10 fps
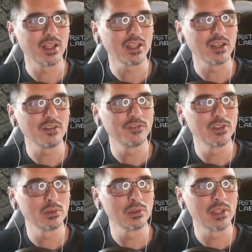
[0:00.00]
kind of
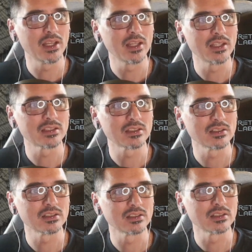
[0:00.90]
feel like
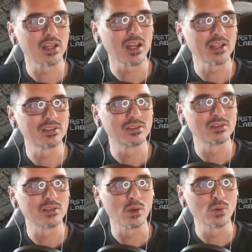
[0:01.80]
I
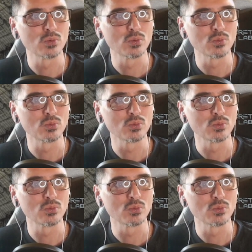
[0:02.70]
don't